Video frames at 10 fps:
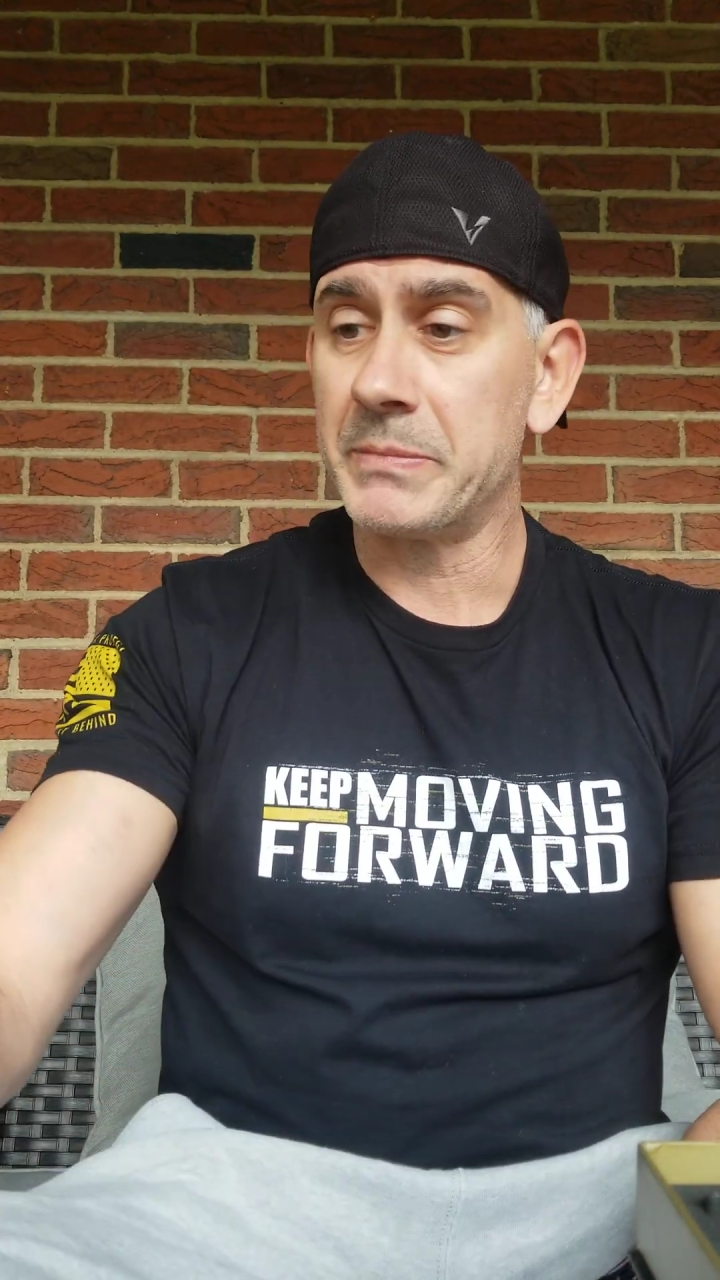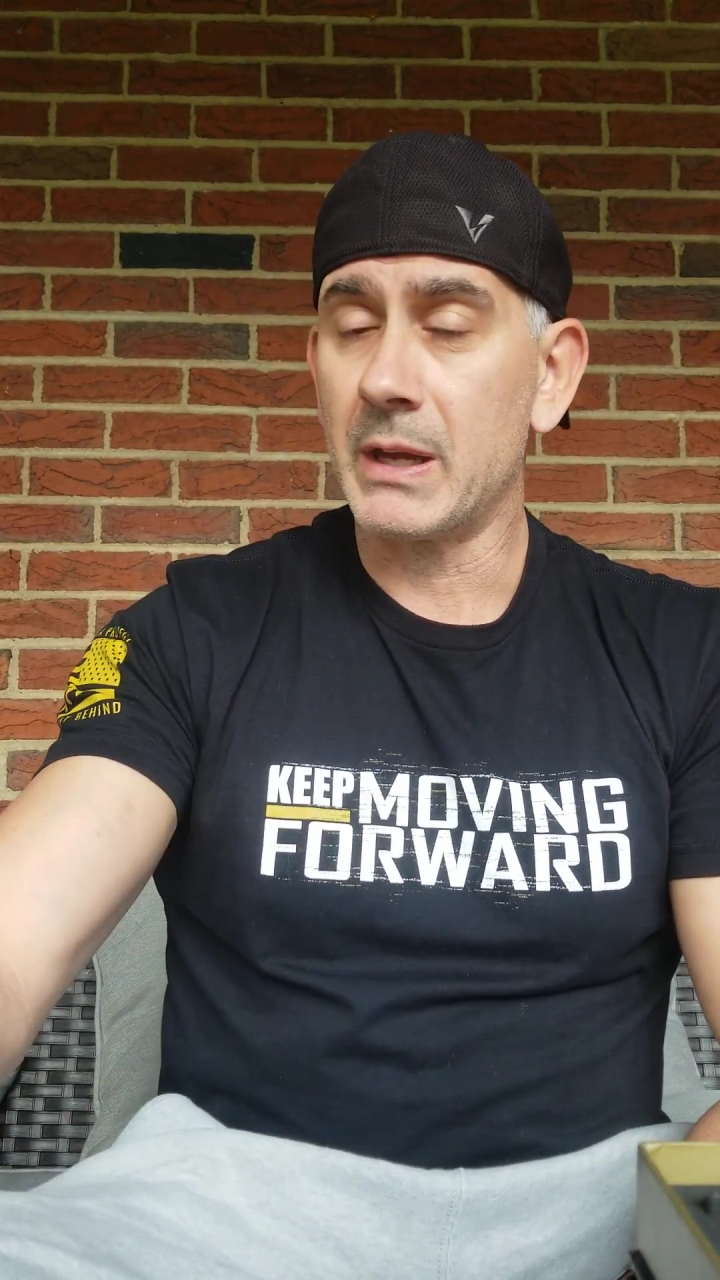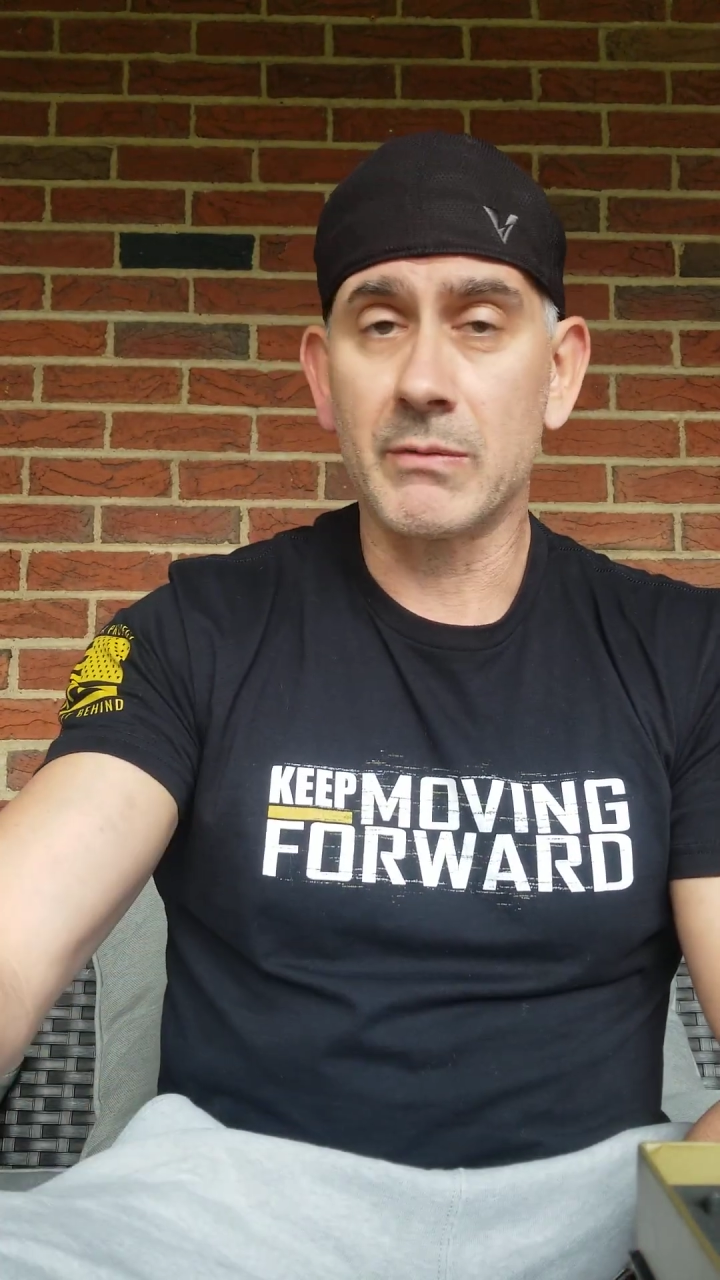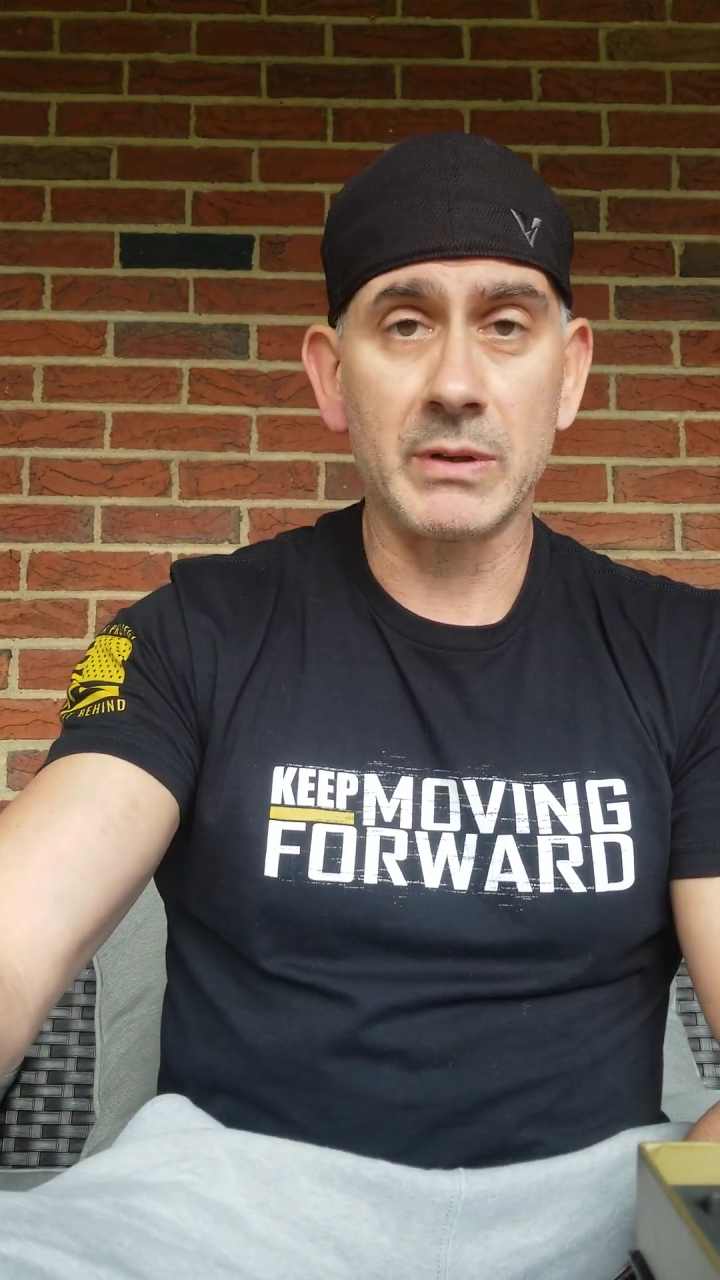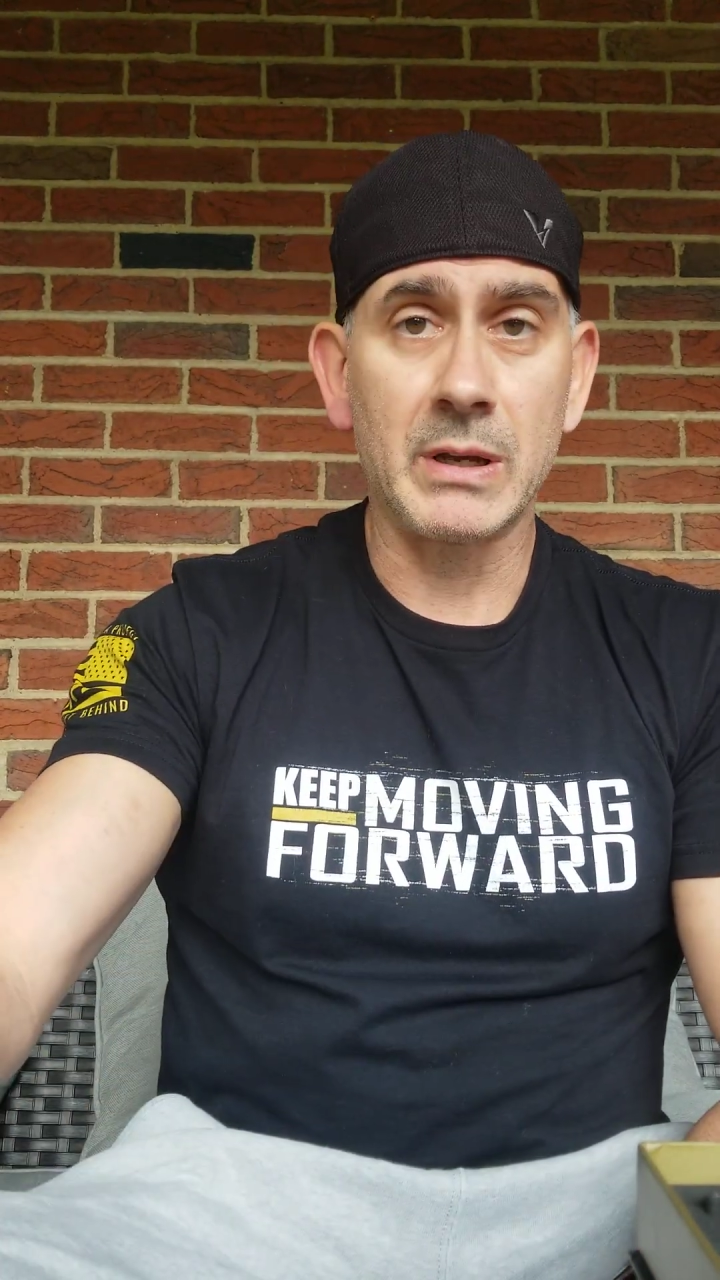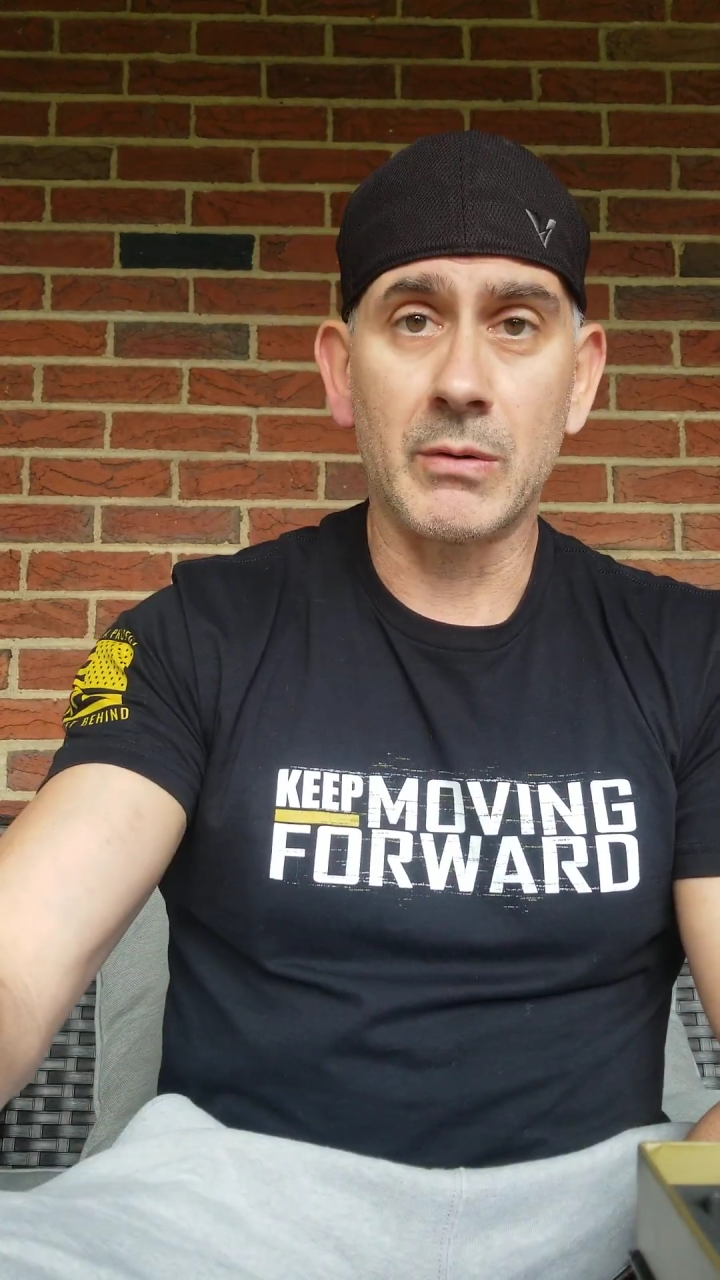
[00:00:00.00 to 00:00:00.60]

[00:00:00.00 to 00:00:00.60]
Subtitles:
everyday